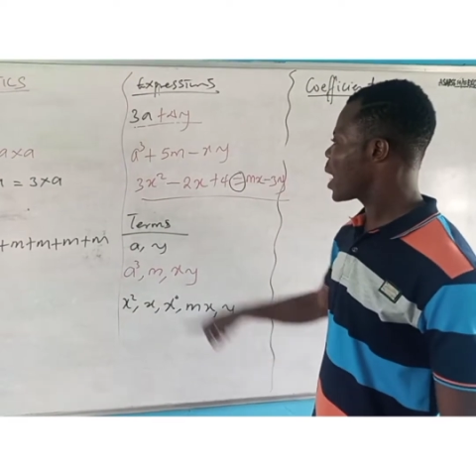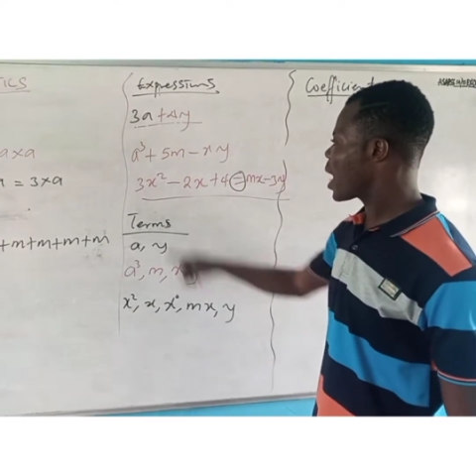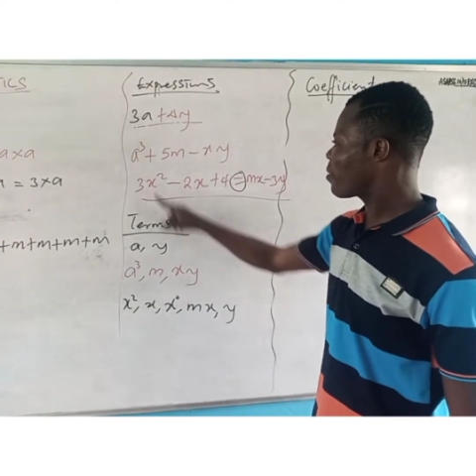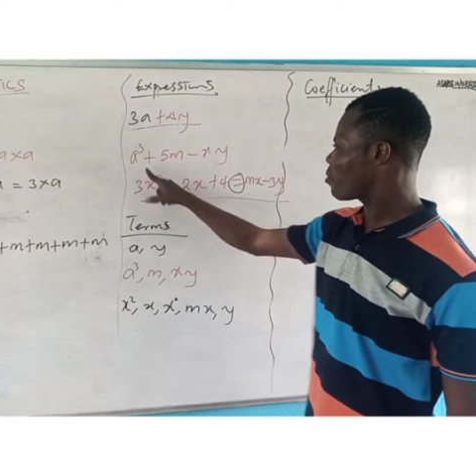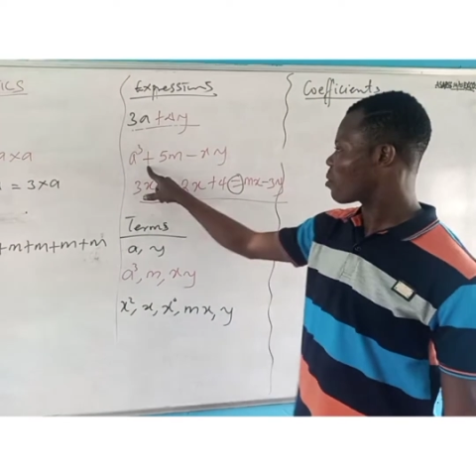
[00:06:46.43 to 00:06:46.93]

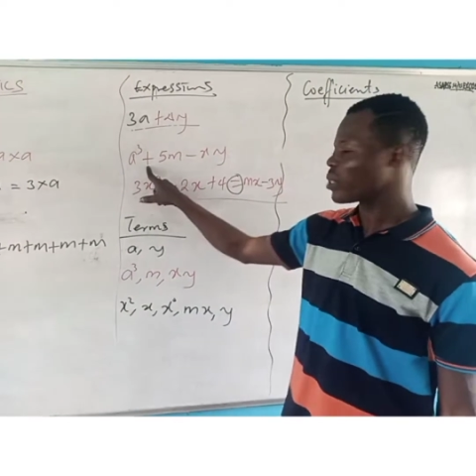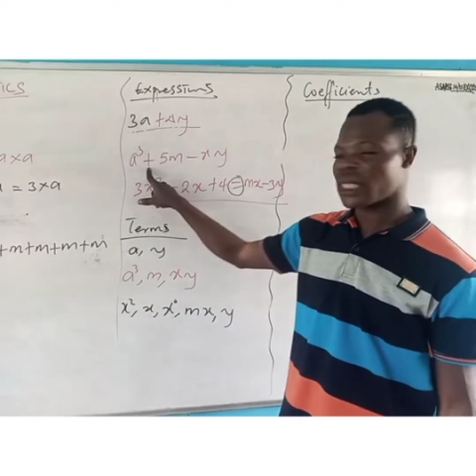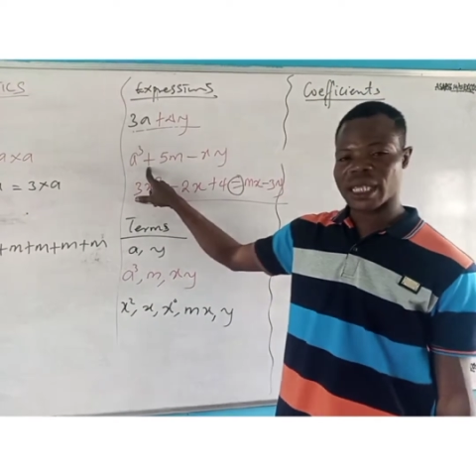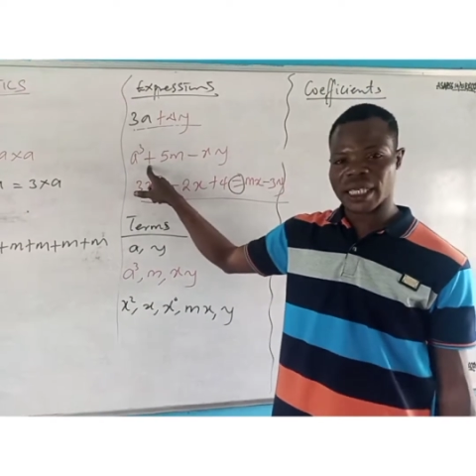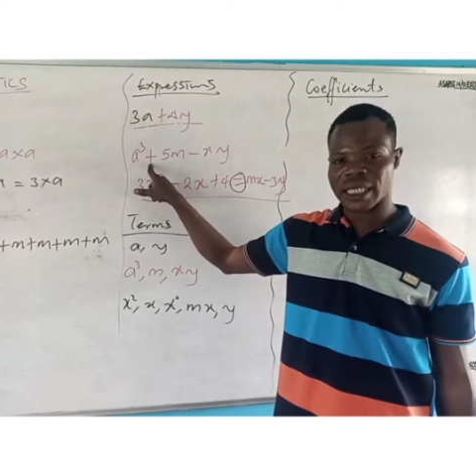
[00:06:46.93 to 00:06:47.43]
And if you
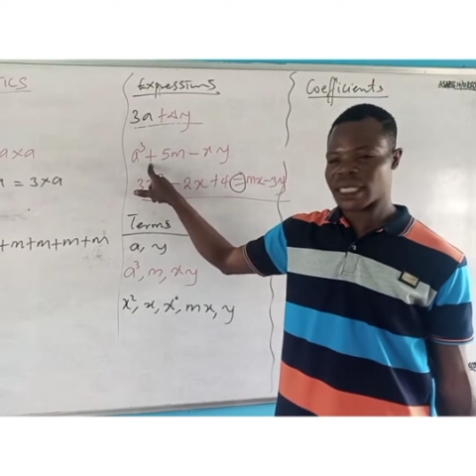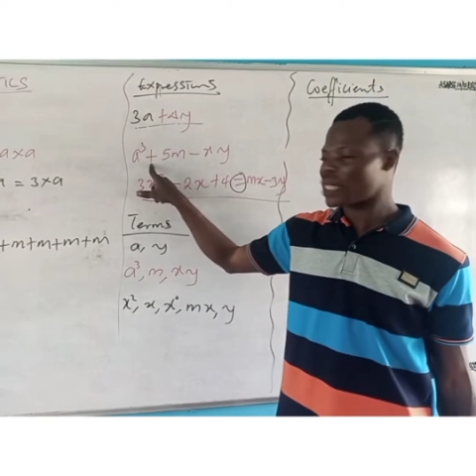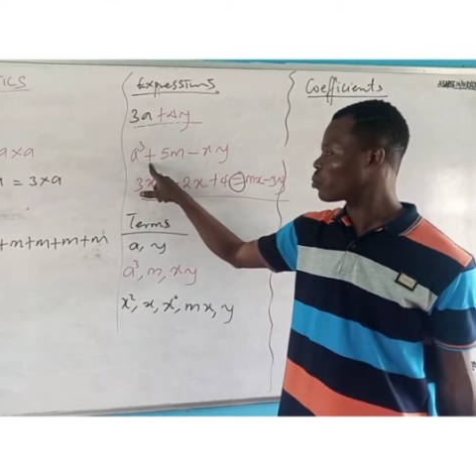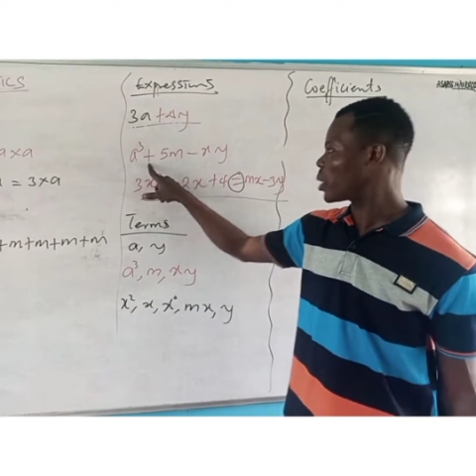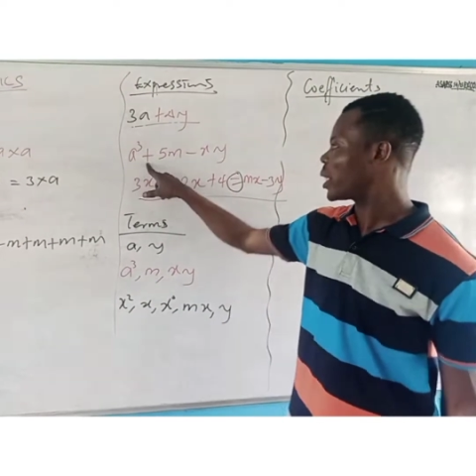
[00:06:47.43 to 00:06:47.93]
consider this
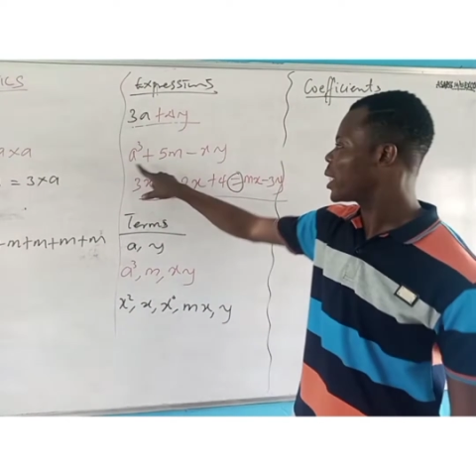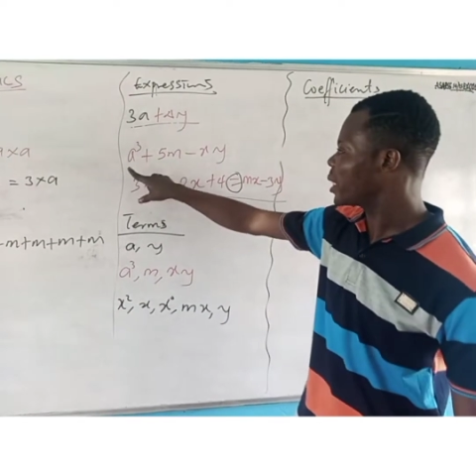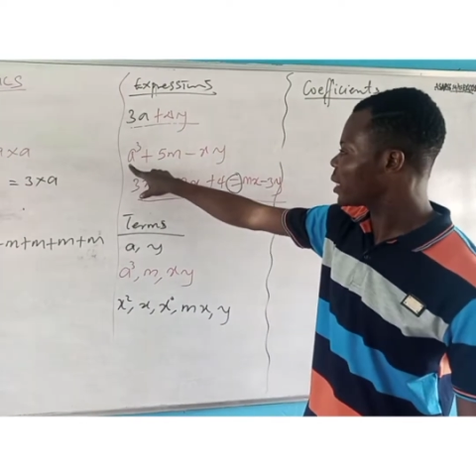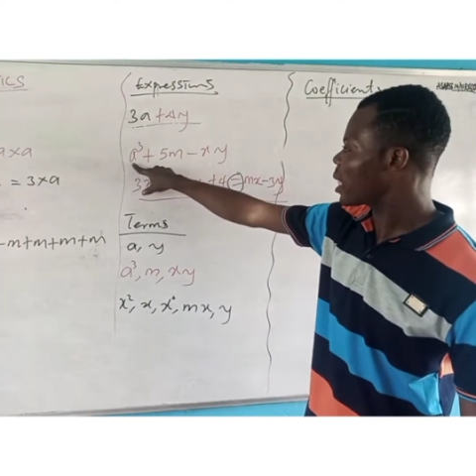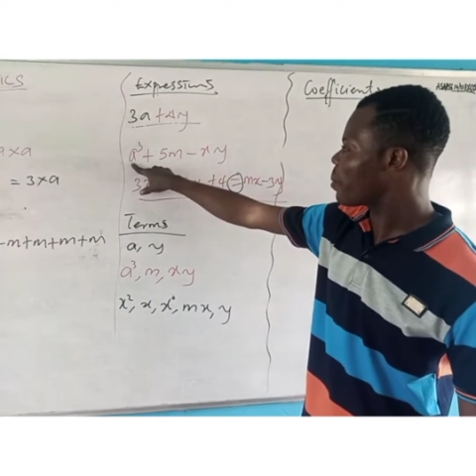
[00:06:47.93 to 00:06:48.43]
as well,
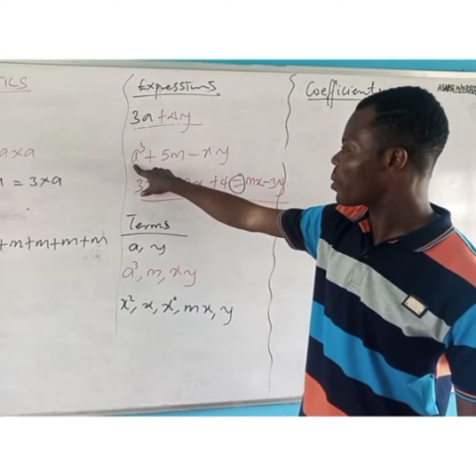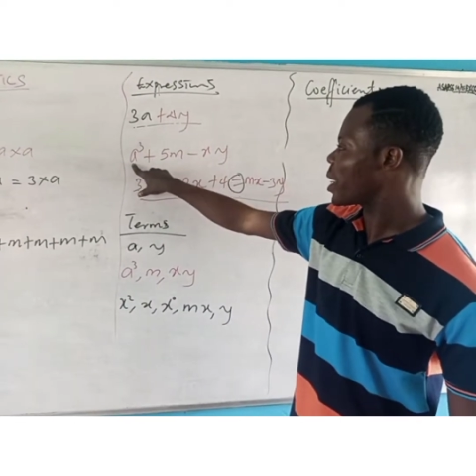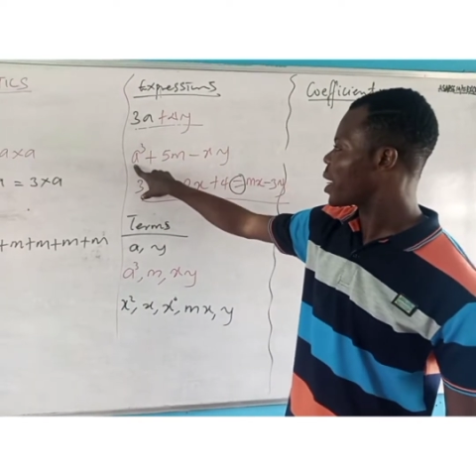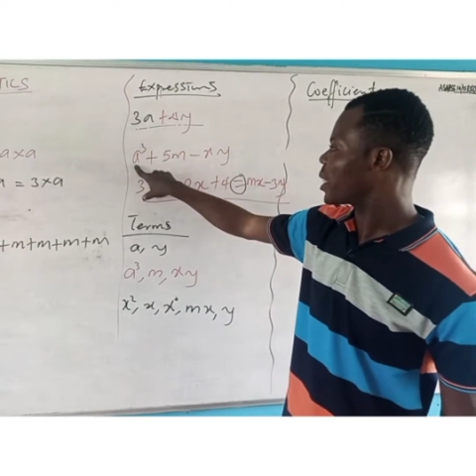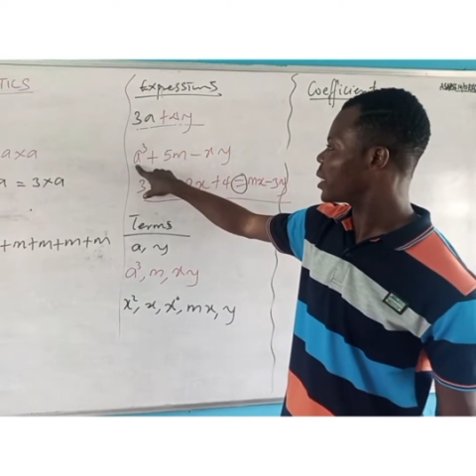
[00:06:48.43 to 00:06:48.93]
the term
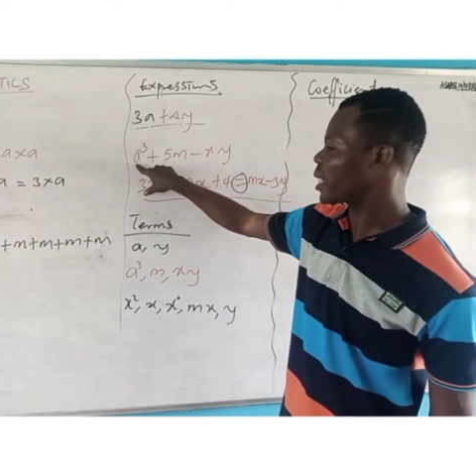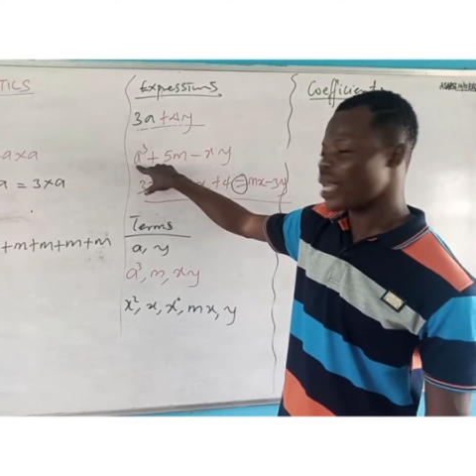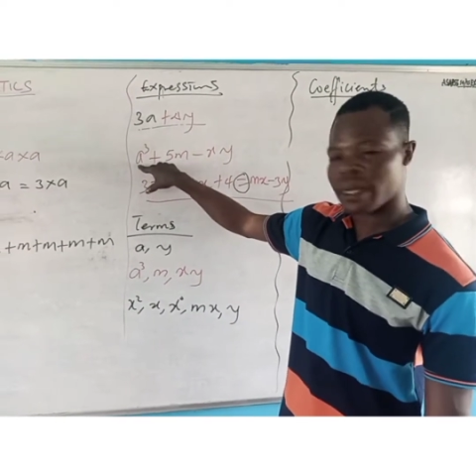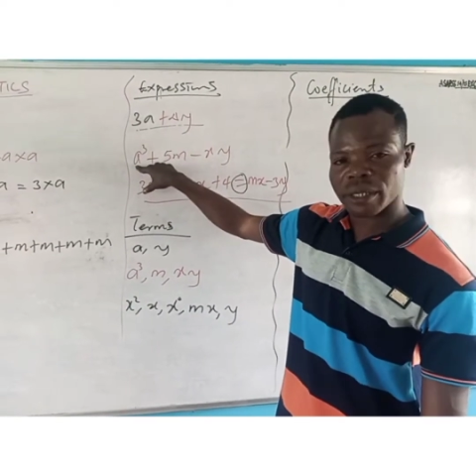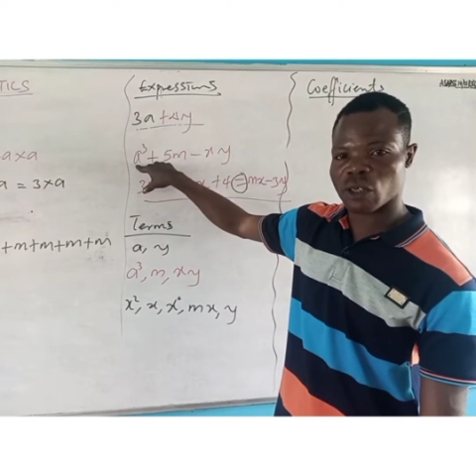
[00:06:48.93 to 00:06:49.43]
here is
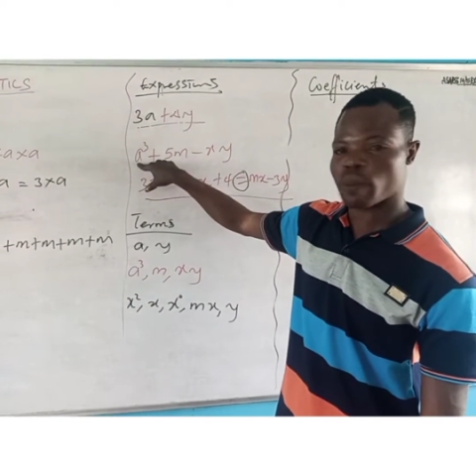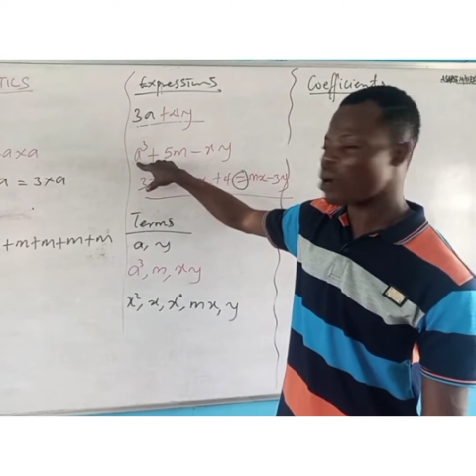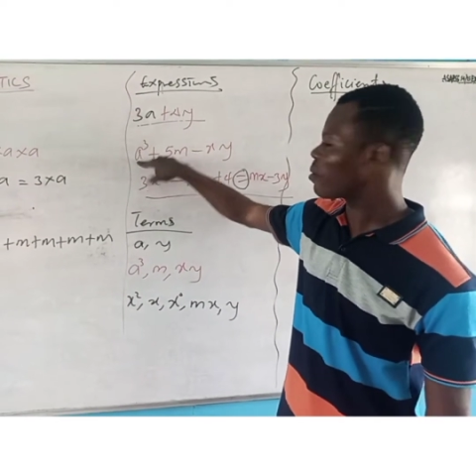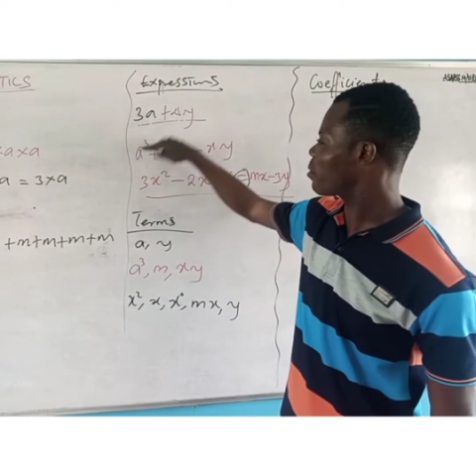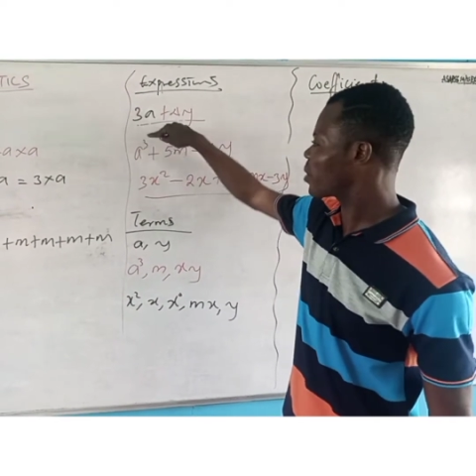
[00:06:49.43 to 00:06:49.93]
a raised to the
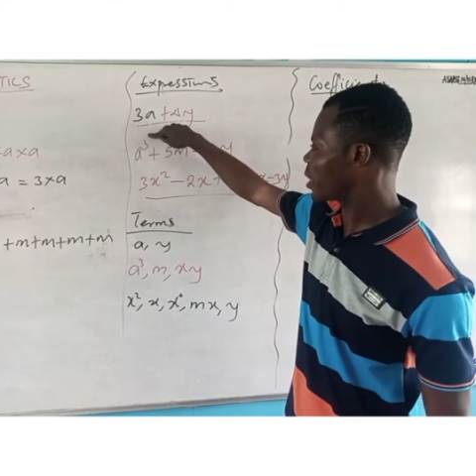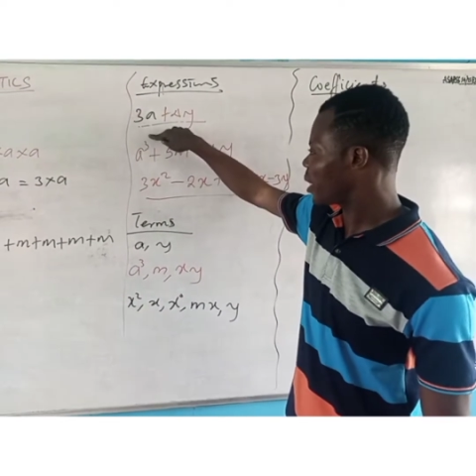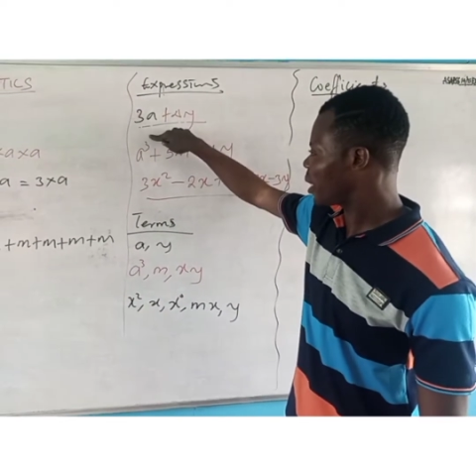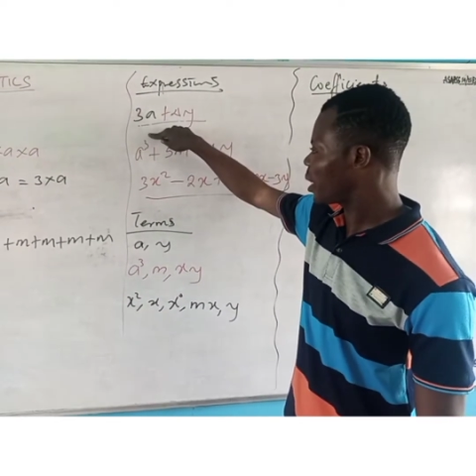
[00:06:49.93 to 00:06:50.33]
power of 3,